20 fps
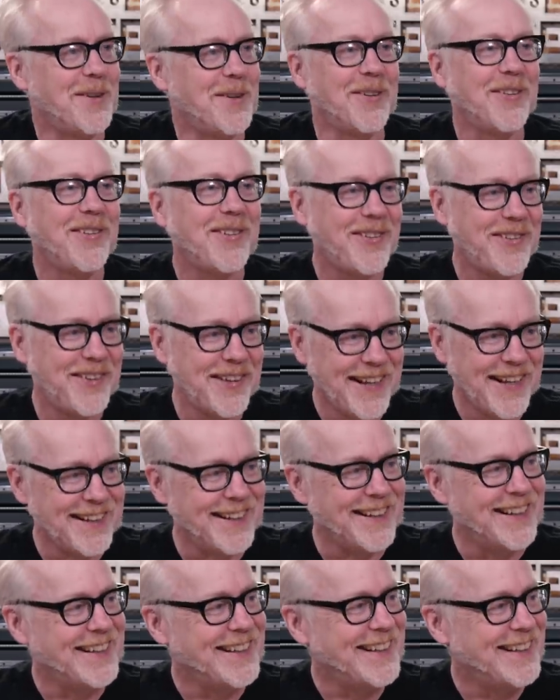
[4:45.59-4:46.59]
there's a
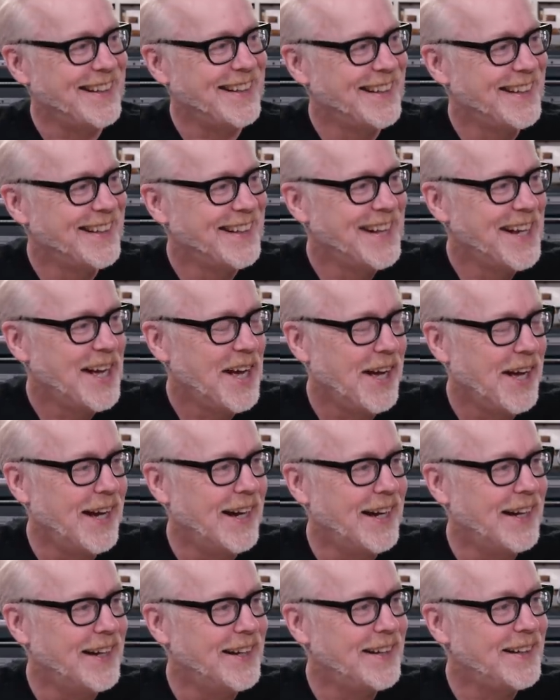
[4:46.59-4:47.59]
settling.
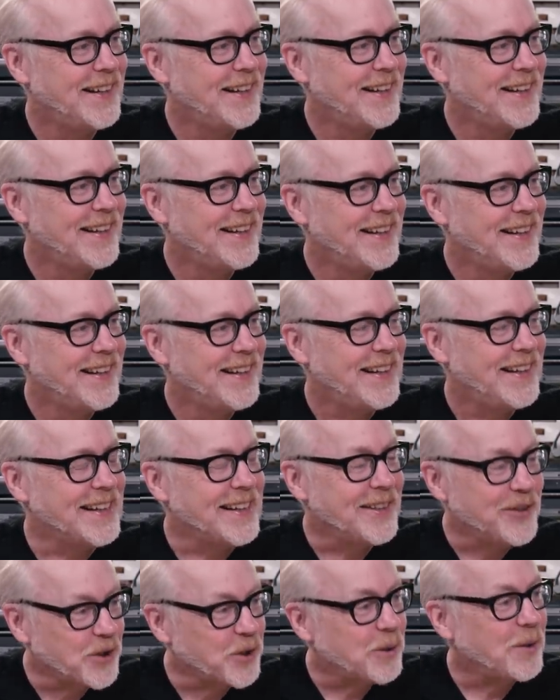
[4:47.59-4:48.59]
Uh, and
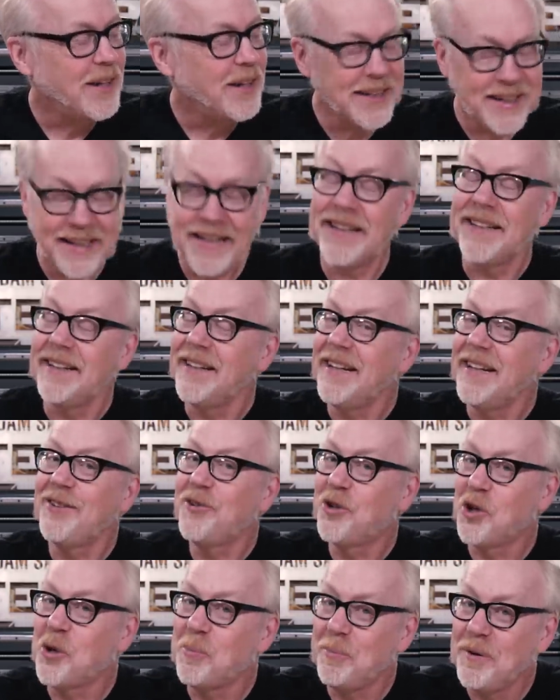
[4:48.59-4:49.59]
it took, again, it
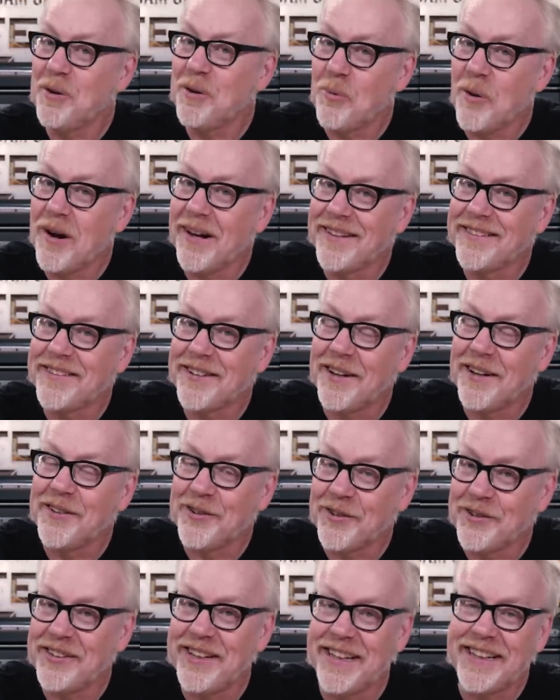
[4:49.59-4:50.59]
took me a while to
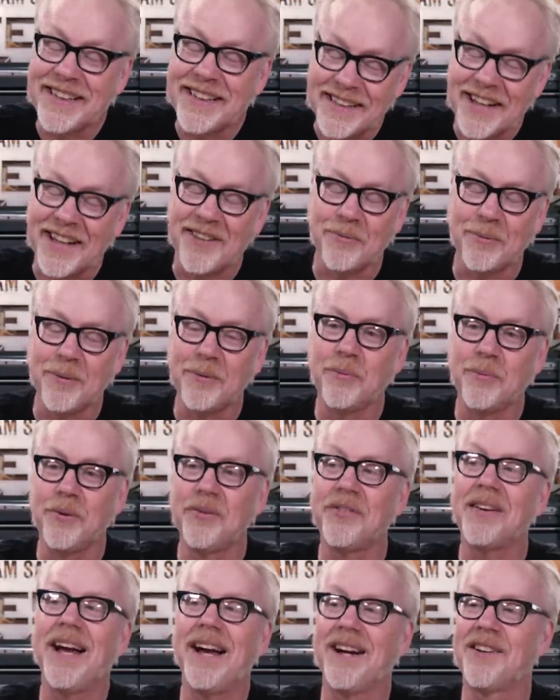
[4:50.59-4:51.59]
understand that that's what
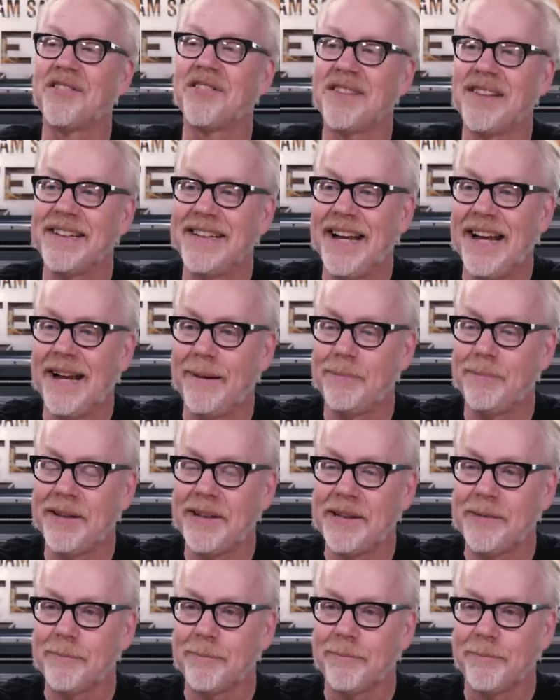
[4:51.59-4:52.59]
was actually
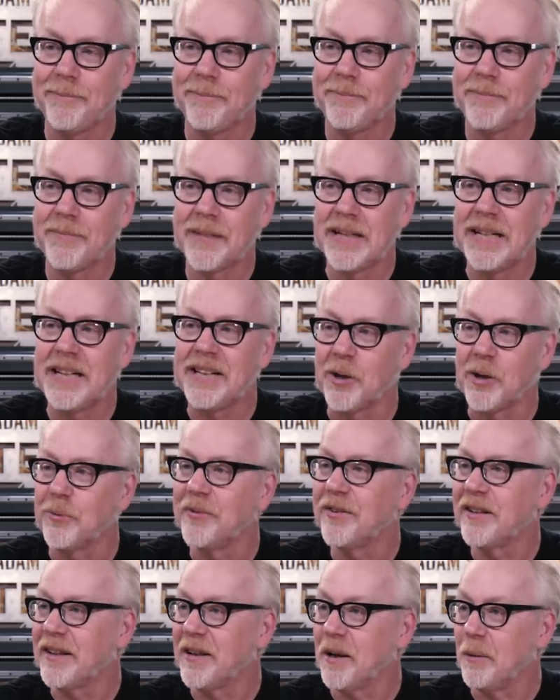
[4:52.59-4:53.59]
happening, that there
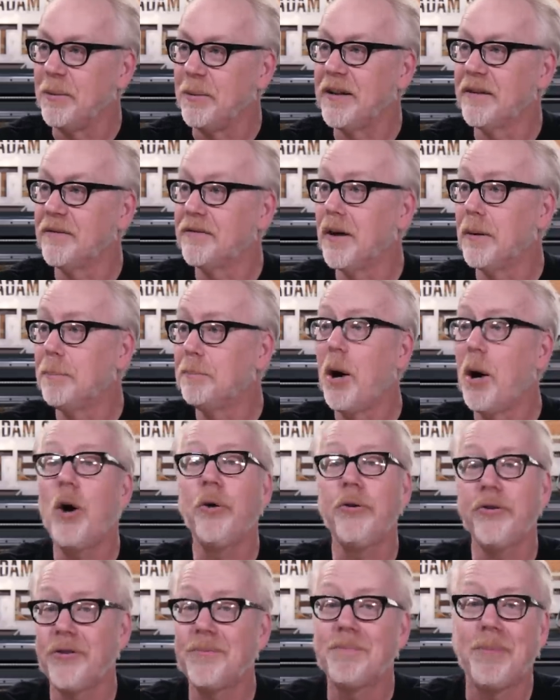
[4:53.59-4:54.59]
was a little bit of a
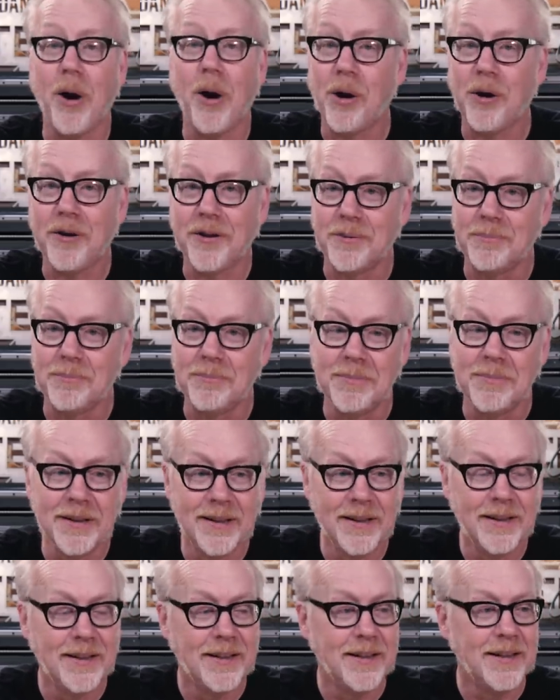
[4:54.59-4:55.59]
postpartum
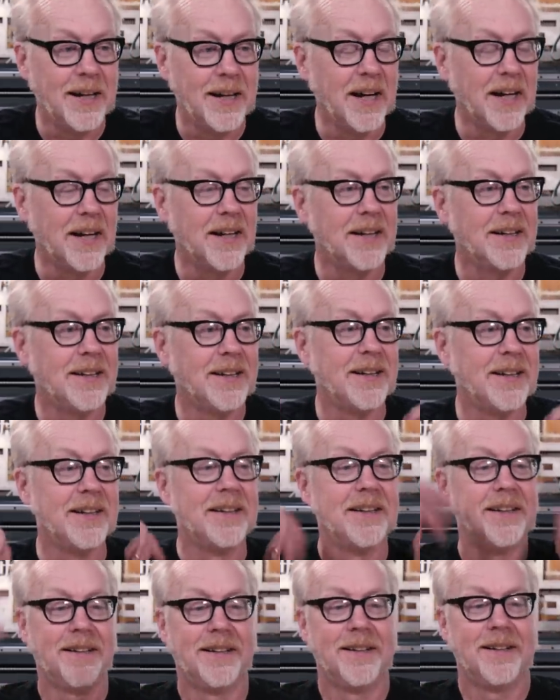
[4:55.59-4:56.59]
uh,
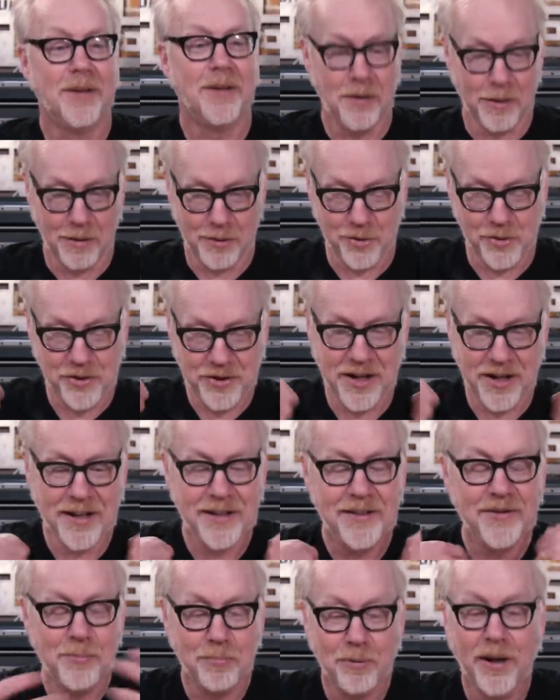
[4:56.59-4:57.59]

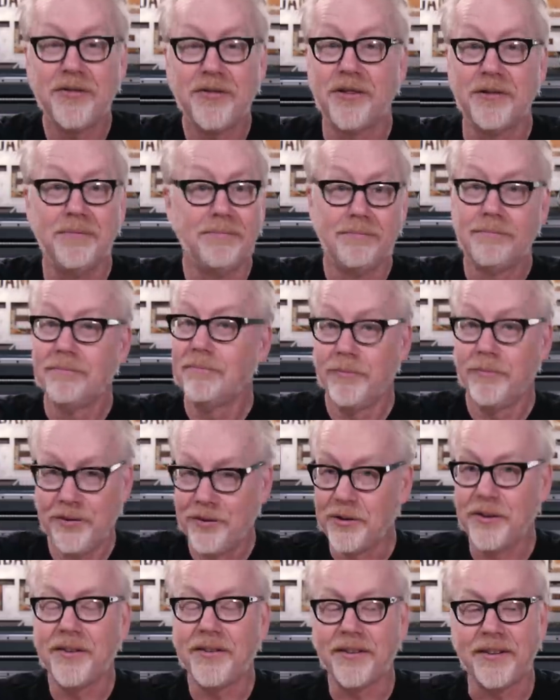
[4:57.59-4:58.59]
uh, depression
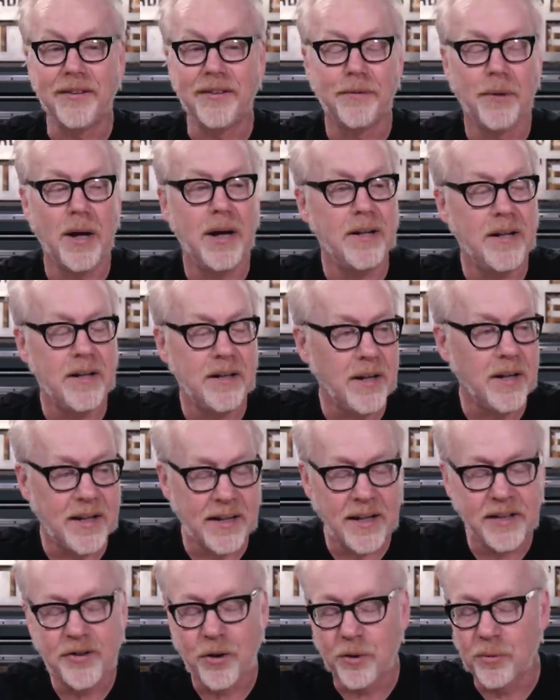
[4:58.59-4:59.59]
seriously I, and
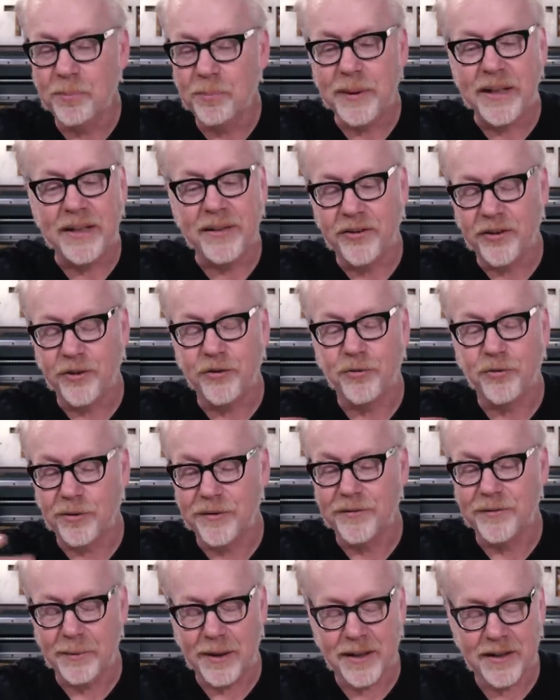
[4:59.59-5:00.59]
i don't mean to
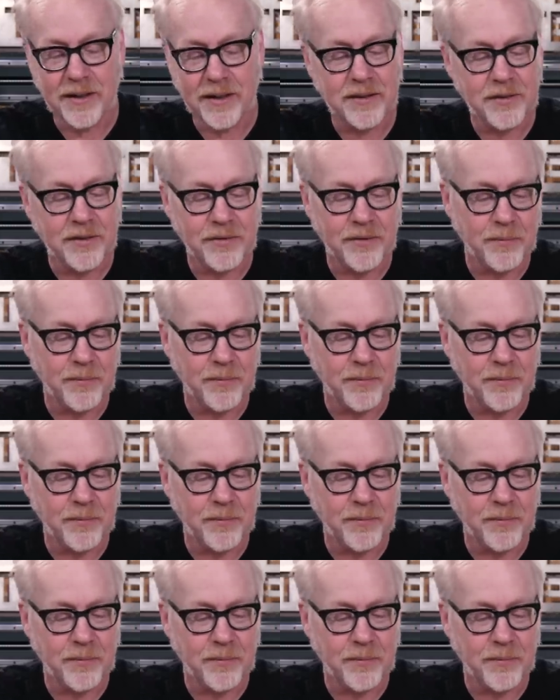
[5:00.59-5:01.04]
tri- I,